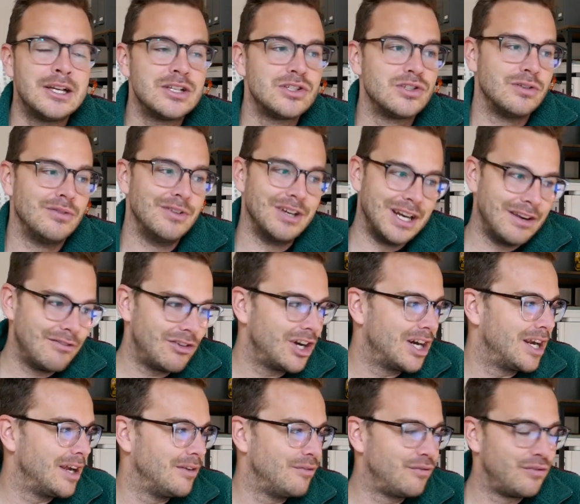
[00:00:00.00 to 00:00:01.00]
So whenever
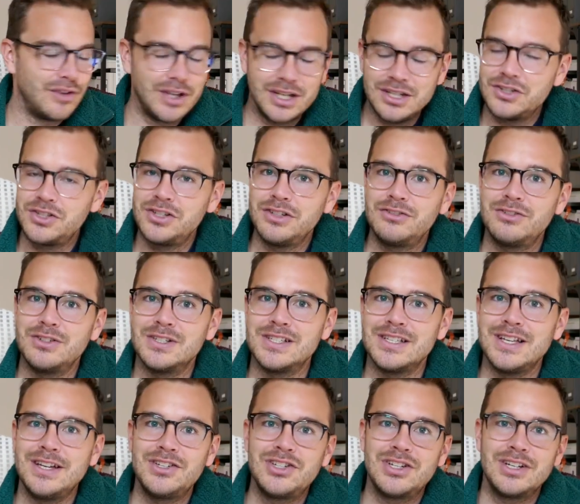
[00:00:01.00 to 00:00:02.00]
I finish the
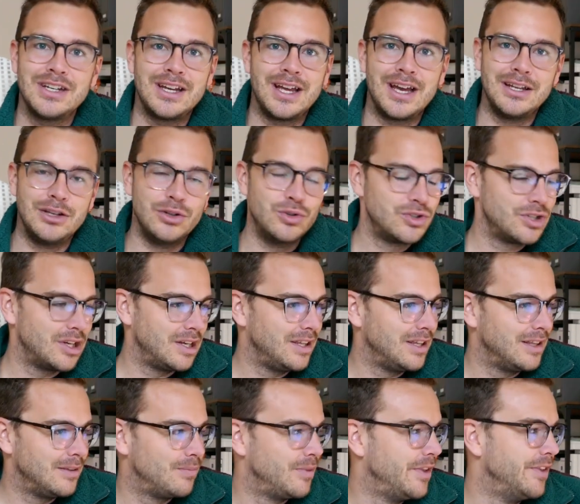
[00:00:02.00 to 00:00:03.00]
translation, I
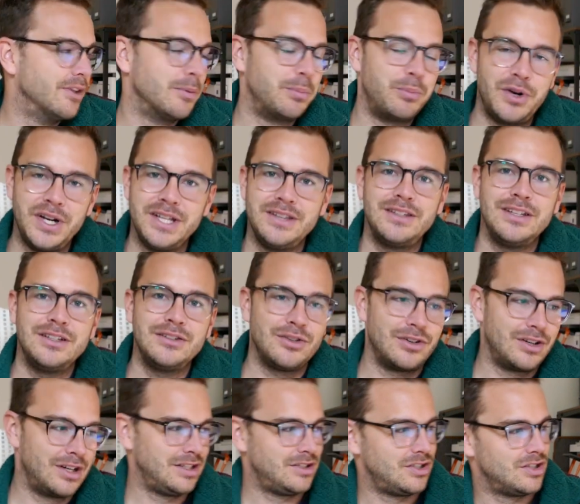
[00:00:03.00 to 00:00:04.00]
usually either print it
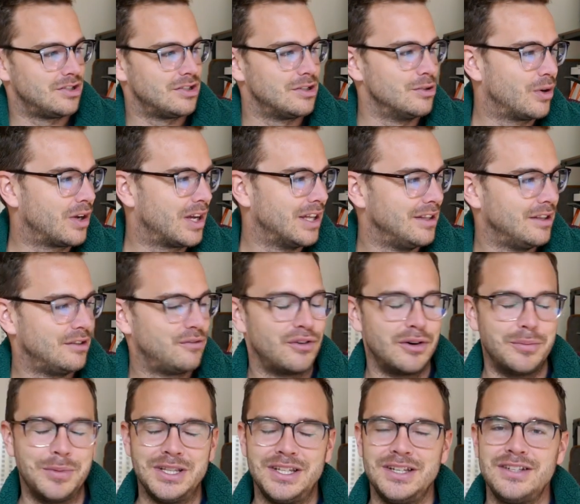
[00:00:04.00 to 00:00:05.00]
or I just look at it
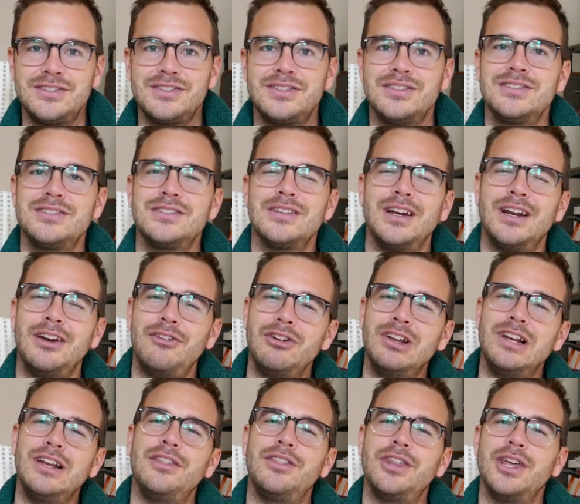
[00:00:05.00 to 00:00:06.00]
from a distance and I
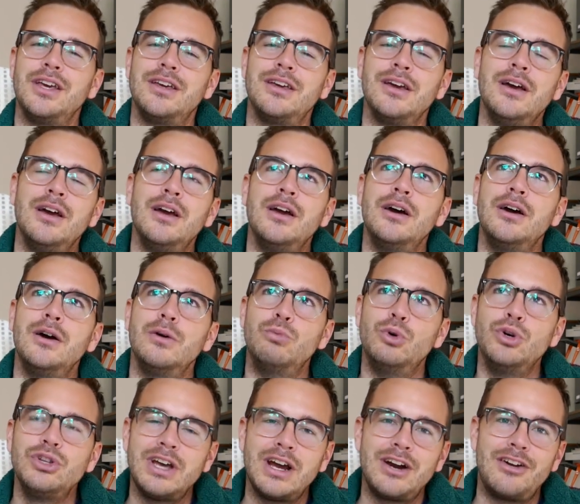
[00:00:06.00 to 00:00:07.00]
really think,
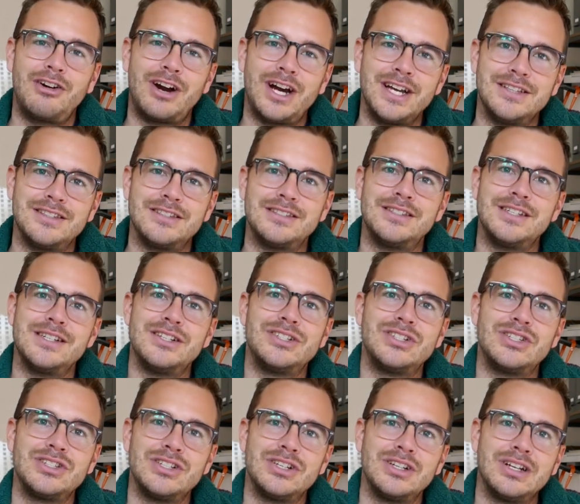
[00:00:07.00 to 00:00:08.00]
would I write
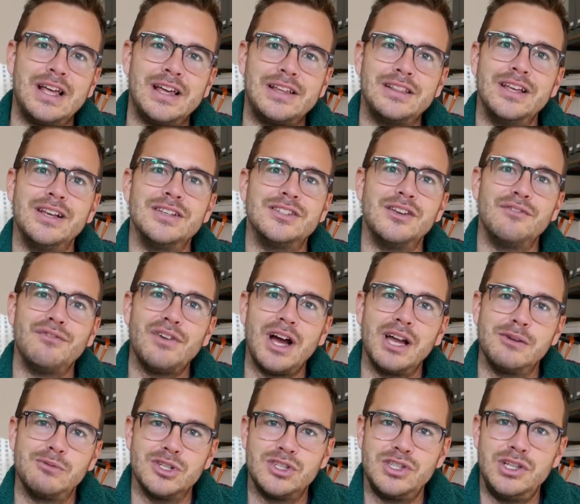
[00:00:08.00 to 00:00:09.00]
this like this if
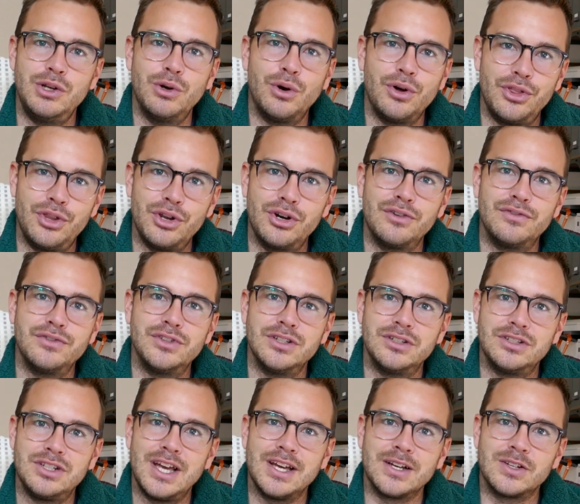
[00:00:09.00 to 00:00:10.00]
I was the author of the
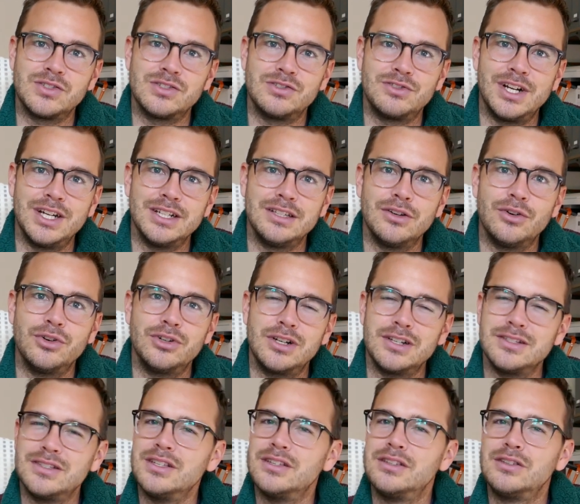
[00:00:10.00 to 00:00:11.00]
text, right? Or
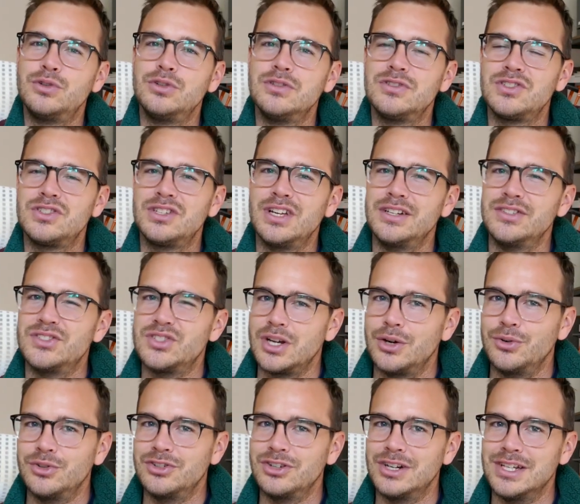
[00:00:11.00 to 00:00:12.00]
does it still
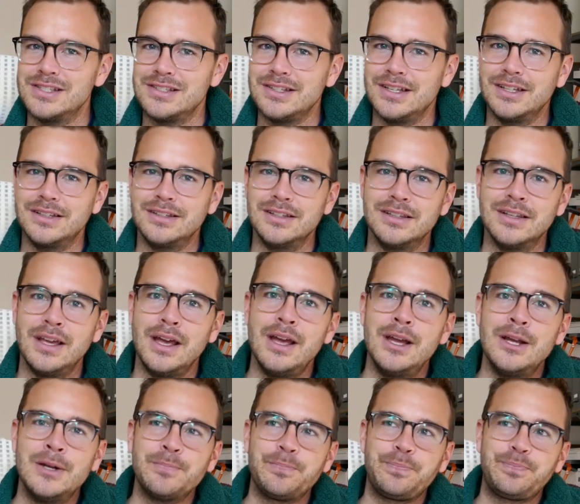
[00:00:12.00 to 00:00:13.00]
sound translated?
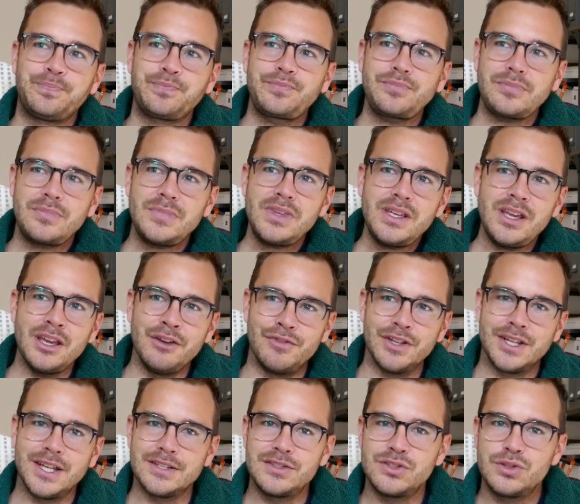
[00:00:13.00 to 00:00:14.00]
If
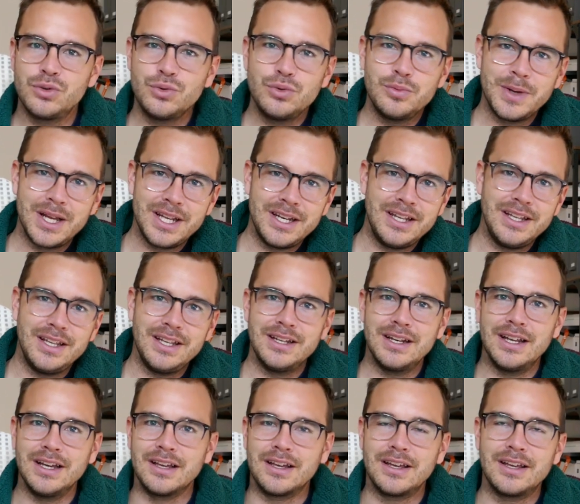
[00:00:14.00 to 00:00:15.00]
it has too many
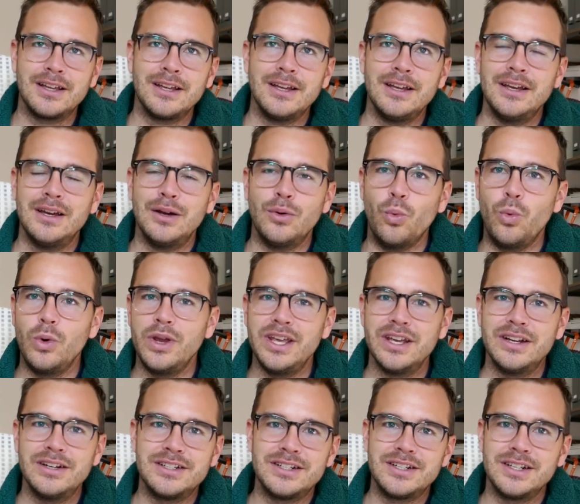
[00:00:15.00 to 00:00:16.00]
like
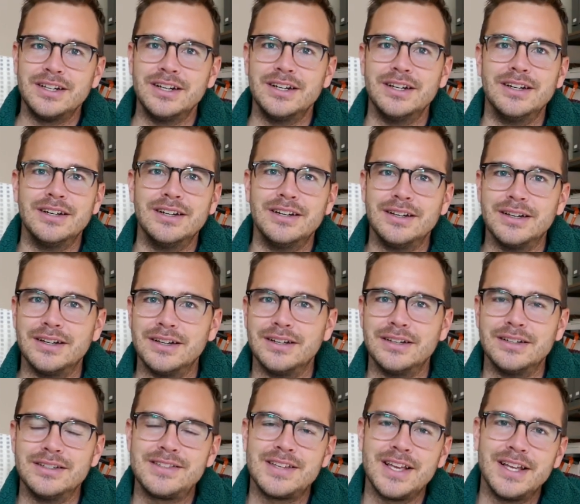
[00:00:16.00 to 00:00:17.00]
weird uh,
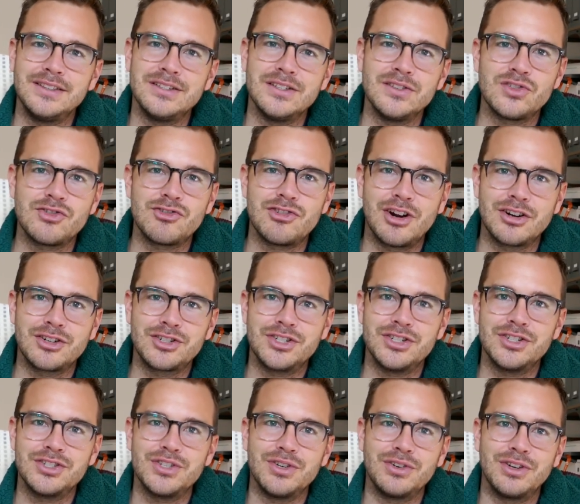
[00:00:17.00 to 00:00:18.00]
sentence
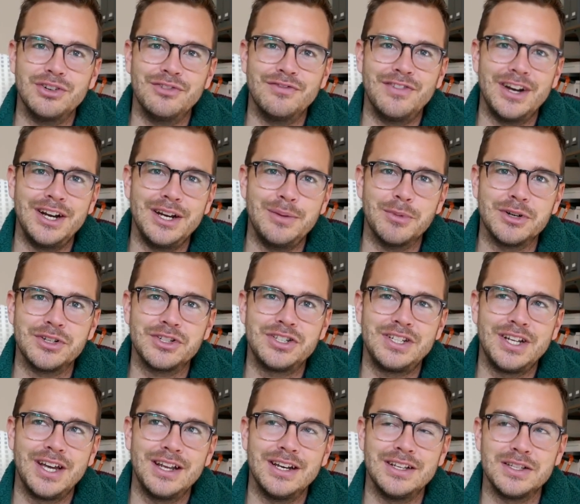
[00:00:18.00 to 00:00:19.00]
structures, you can very much
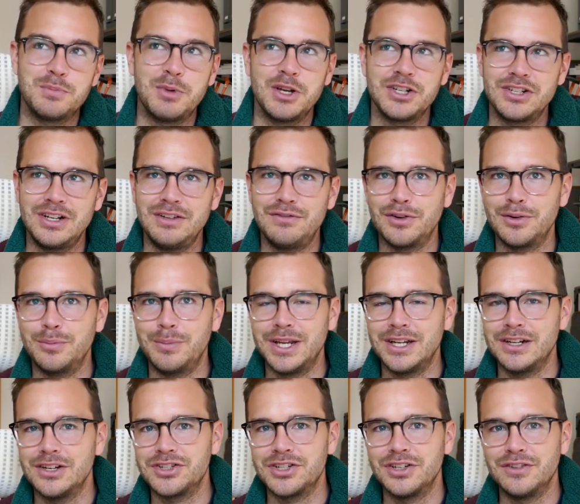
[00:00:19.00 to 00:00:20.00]
tell, especially from
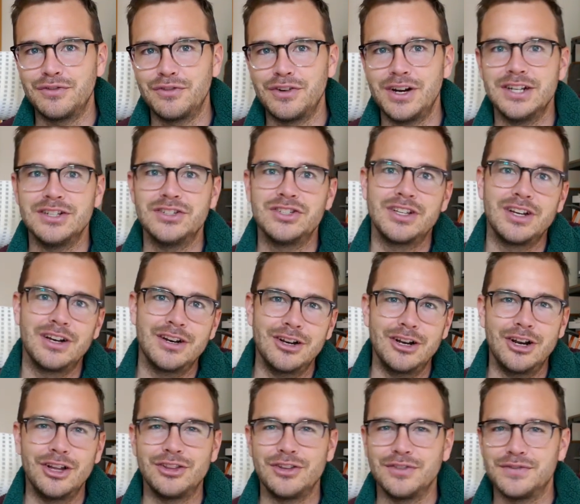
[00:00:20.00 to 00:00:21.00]
English and French, there are a
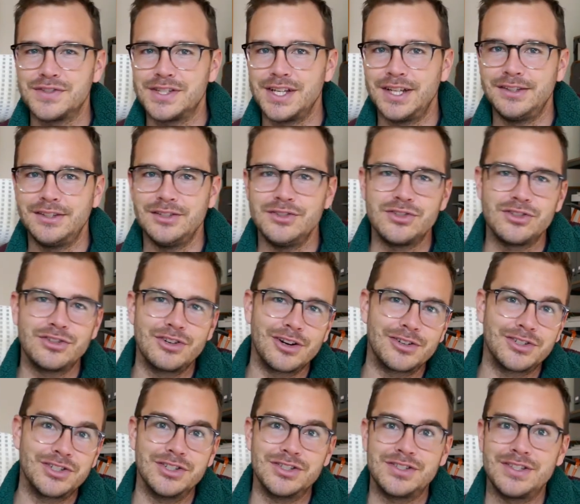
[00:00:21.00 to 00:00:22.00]
lot of sentence
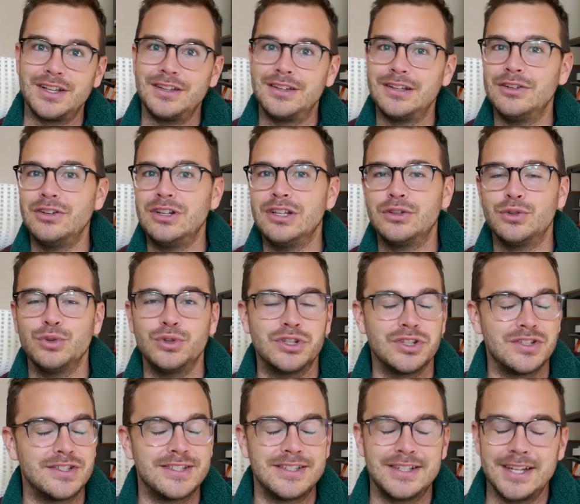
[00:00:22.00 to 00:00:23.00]
structures that you need to
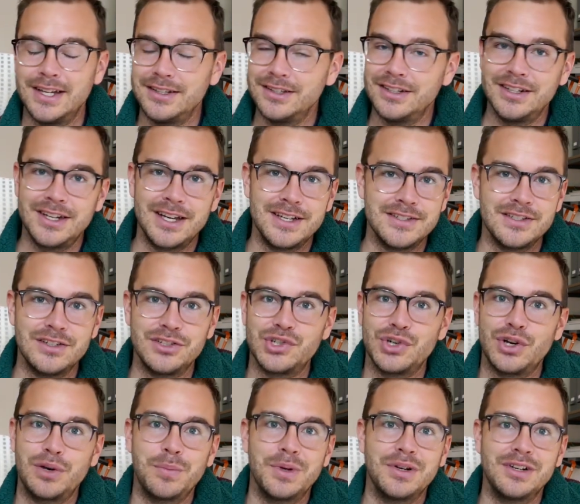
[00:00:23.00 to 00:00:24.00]
just standardize in
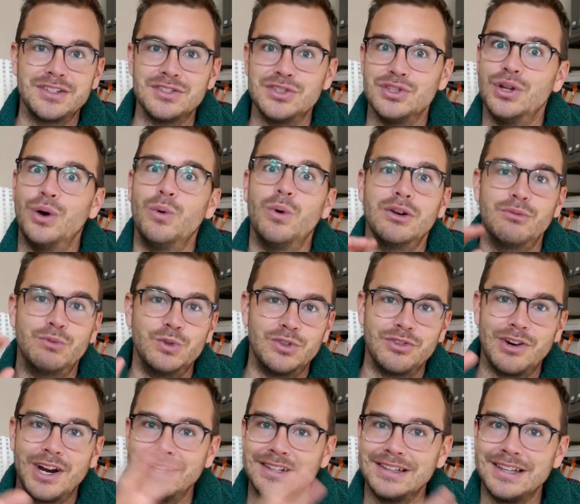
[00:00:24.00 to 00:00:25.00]
German because no one would
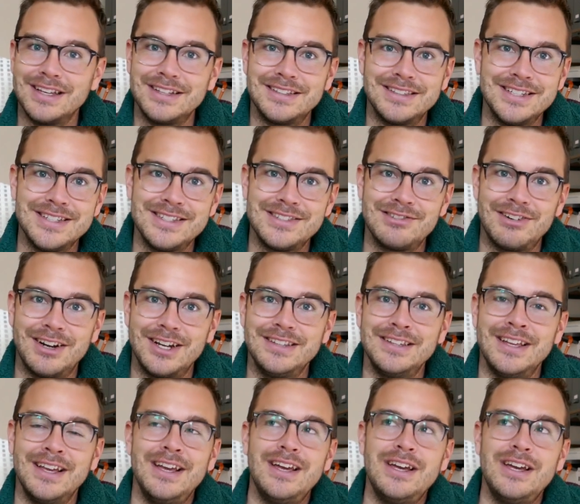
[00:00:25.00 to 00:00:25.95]
write like this, right?